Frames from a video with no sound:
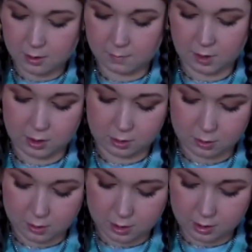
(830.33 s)
make
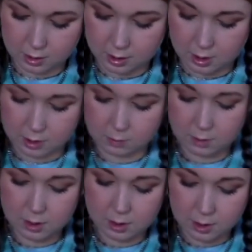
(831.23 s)
sure it gets
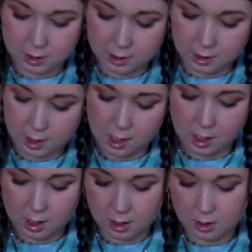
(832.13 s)
real
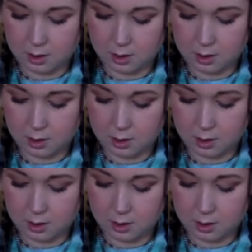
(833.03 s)
sticky.